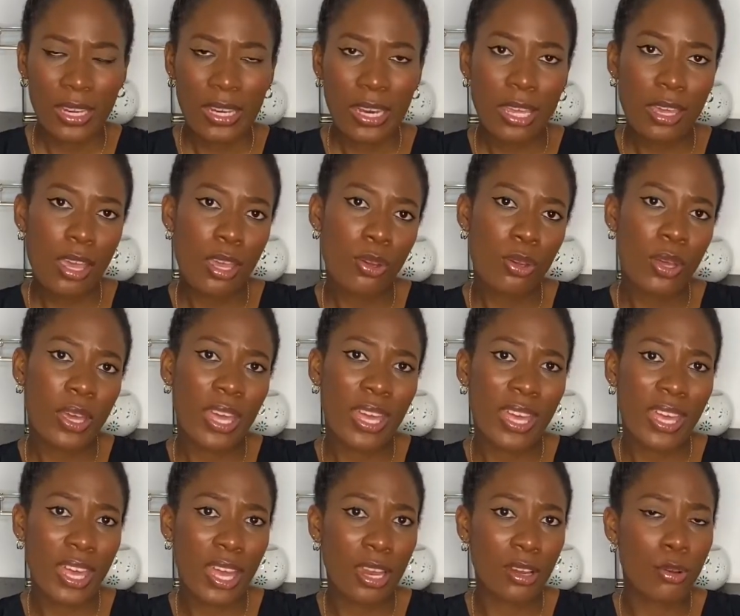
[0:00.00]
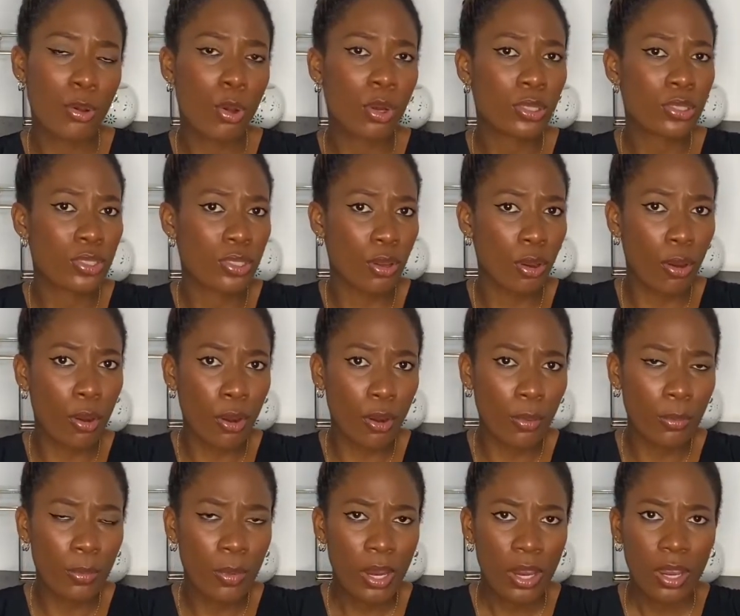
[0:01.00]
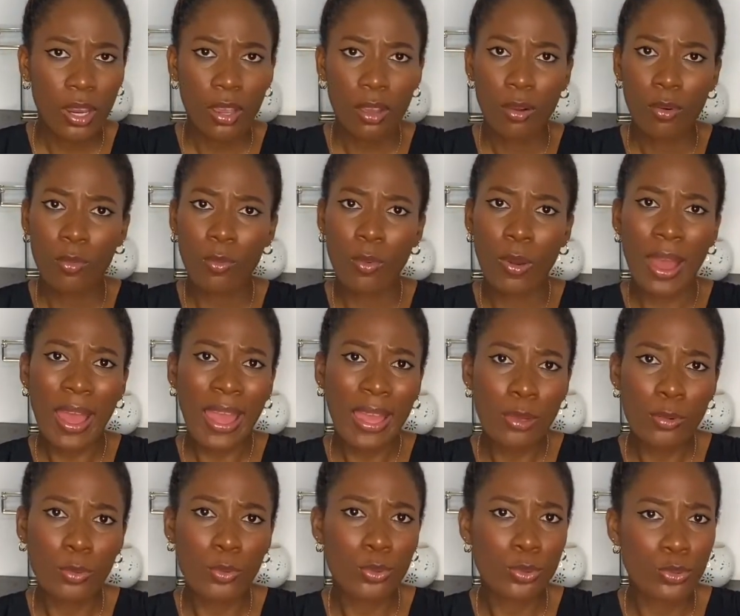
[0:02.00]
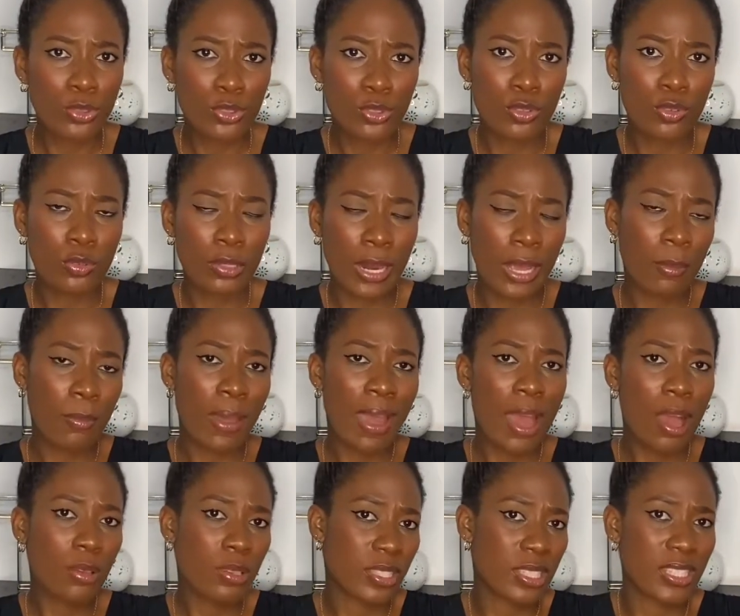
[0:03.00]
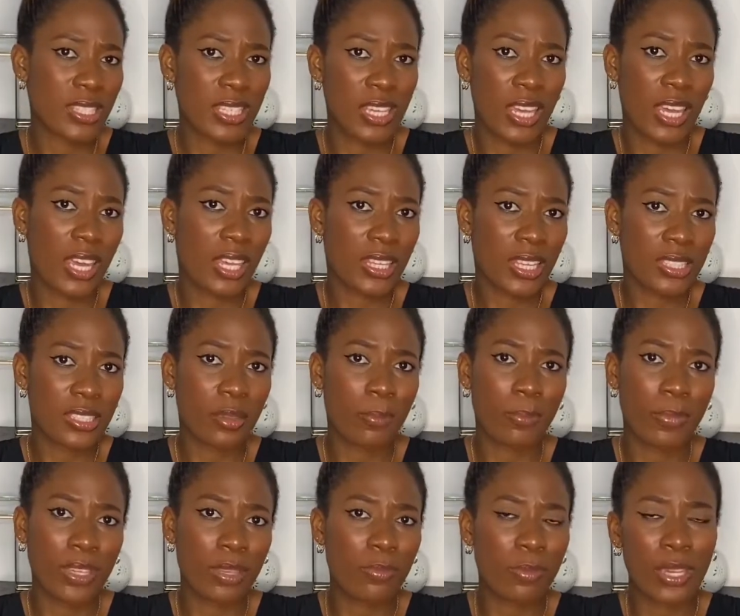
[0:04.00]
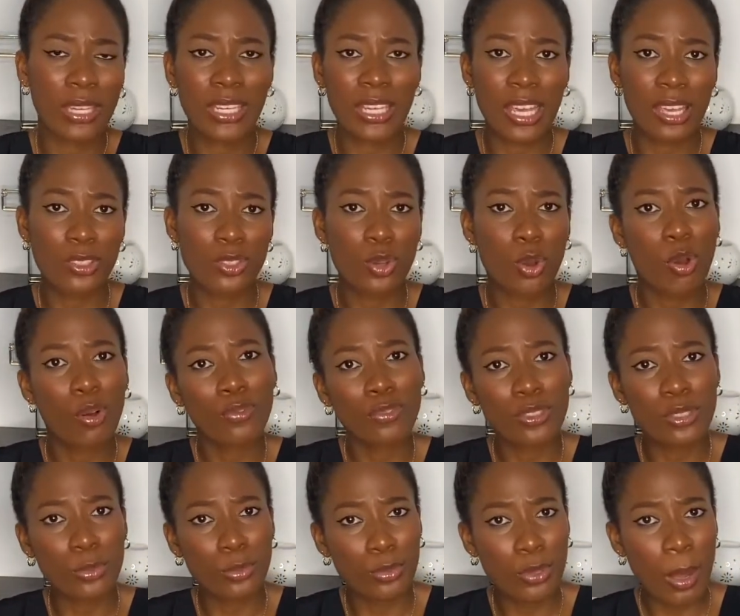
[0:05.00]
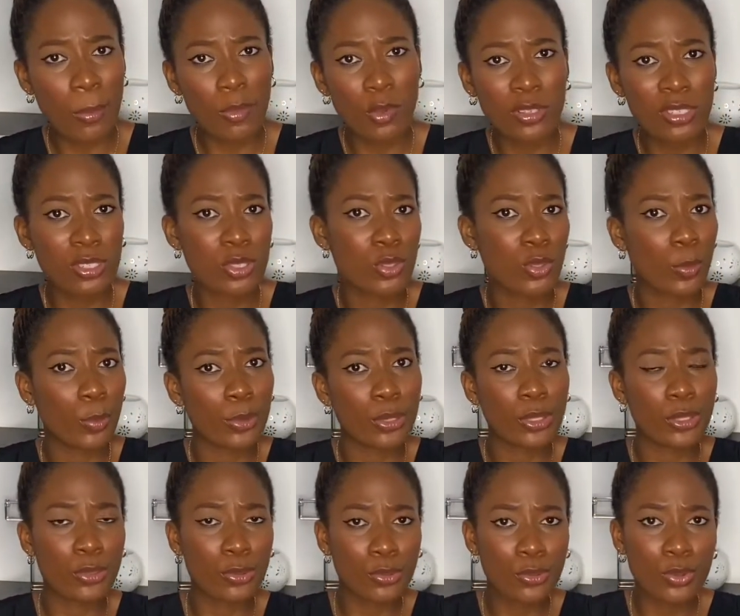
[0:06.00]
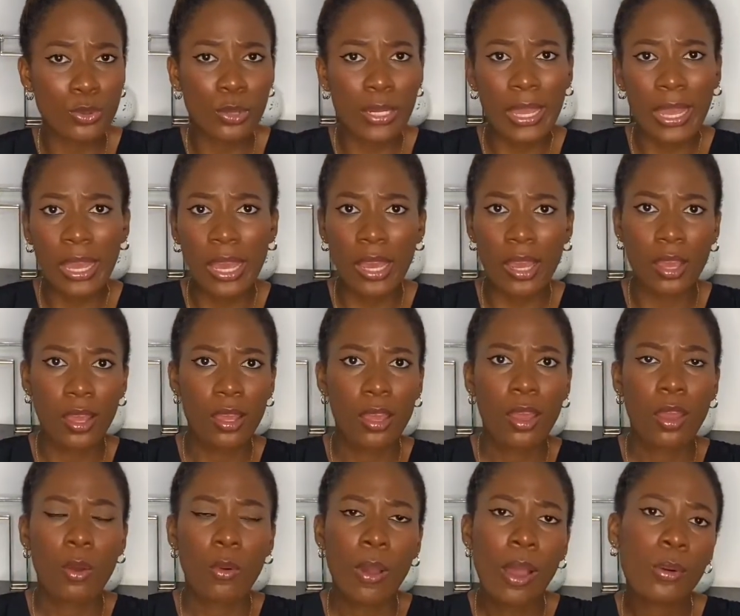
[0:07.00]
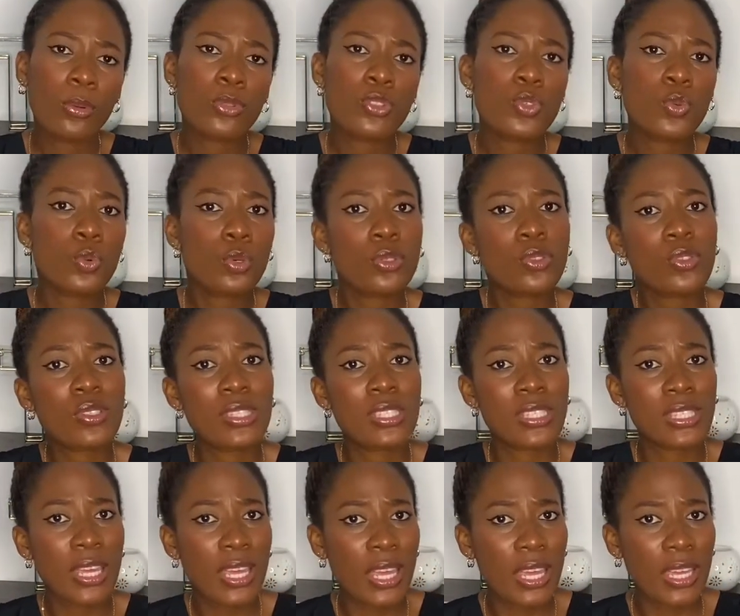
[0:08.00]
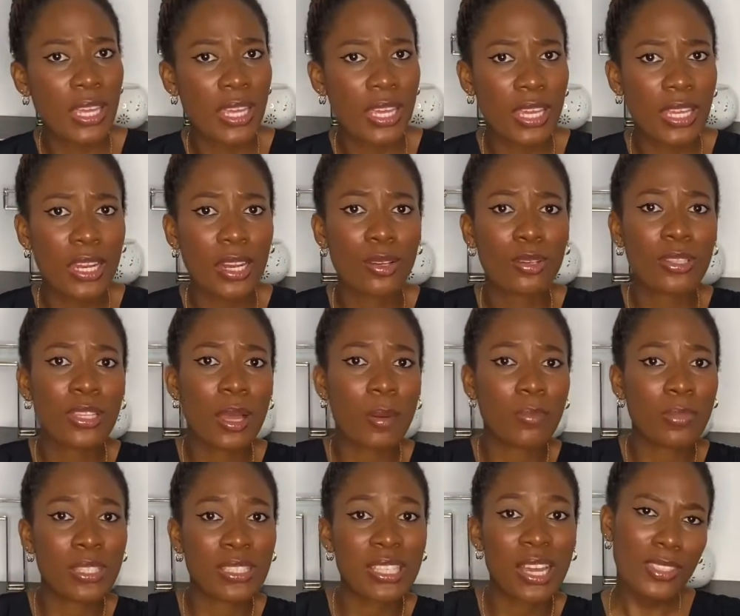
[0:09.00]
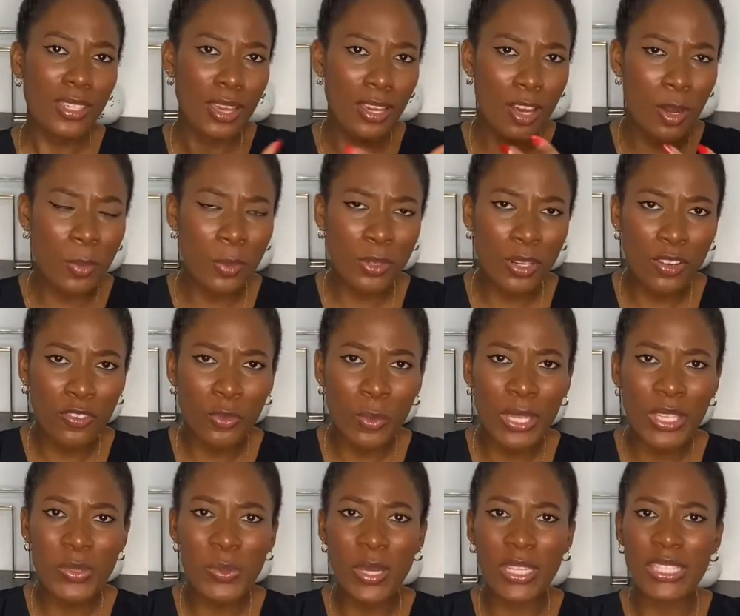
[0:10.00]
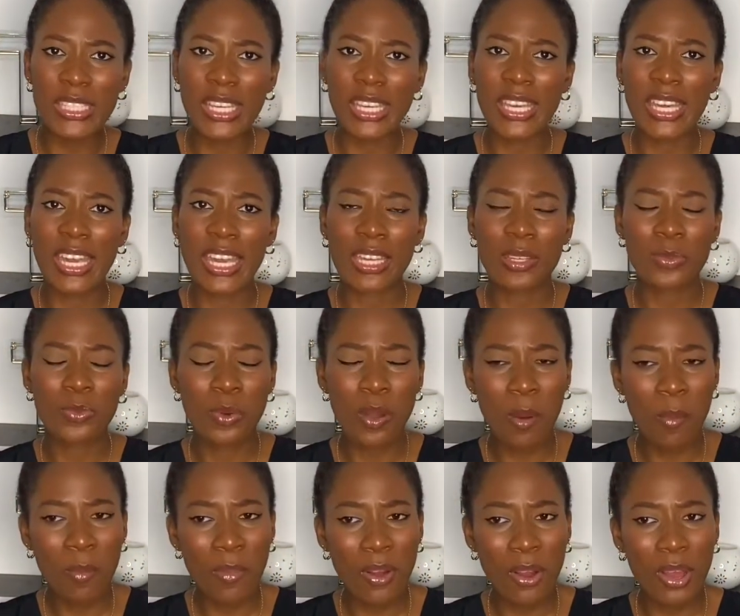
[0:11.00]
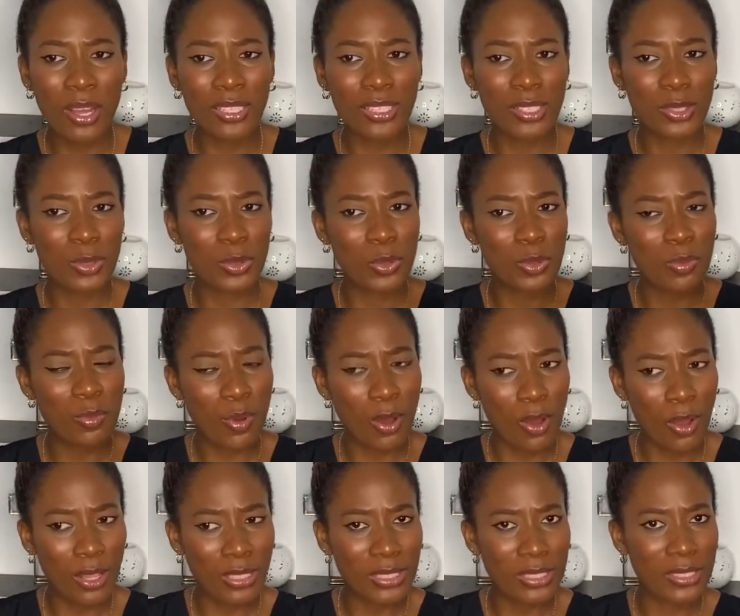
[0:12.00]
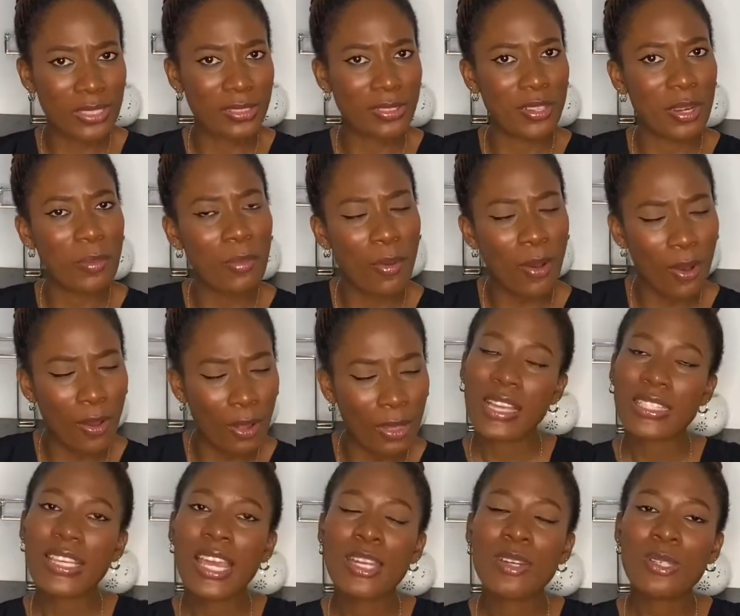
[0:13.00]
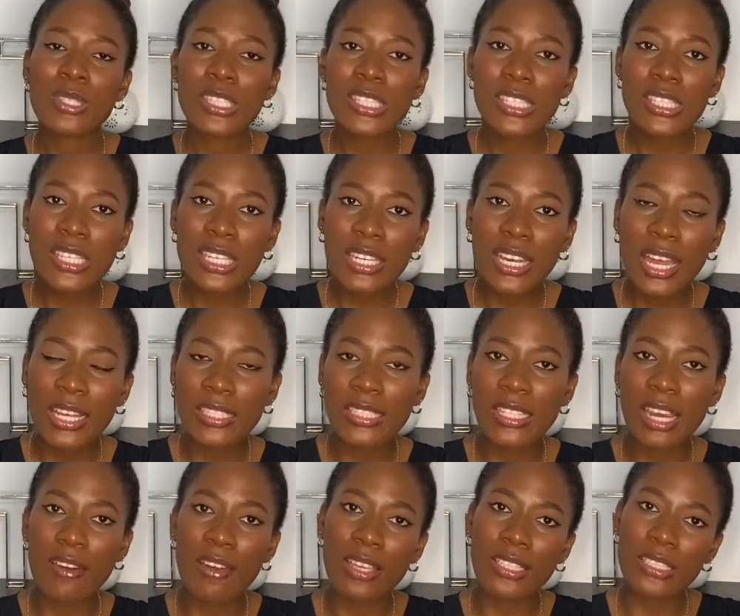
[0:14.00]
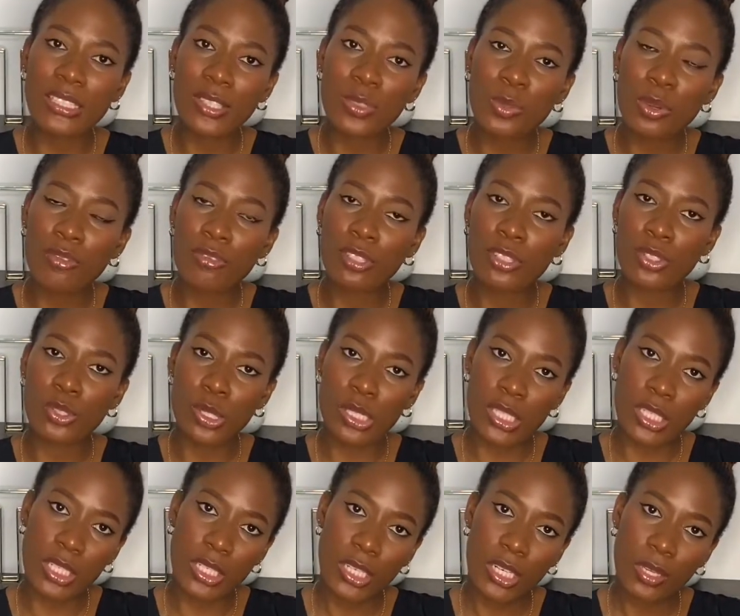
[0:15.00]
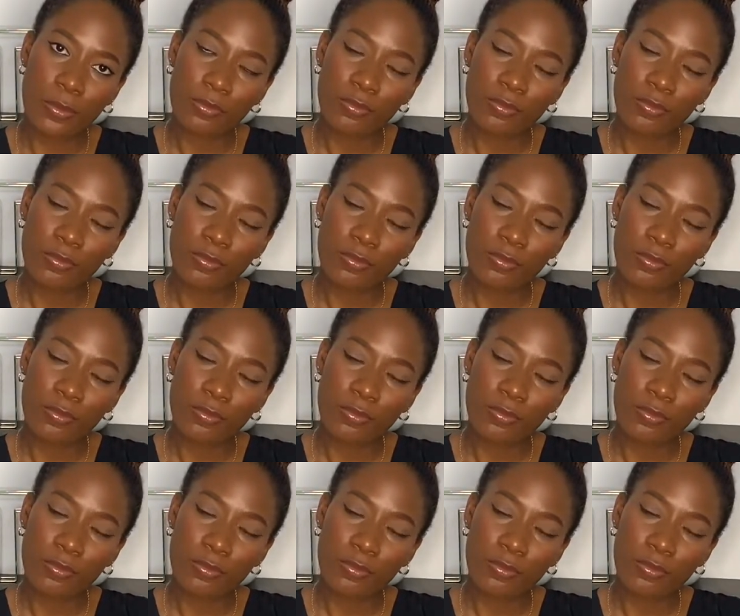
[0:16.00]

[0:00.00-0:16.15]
Like, you're not here long term. Why would you? Like, my house is here. There's a big bed here. It's comfortable. I'm not disturbing you. So like, why would you want to stay in another place? A couple of weeks went again. 1 month, 2 months, 3 months. I started noticing Auntie Zara's things were reducing.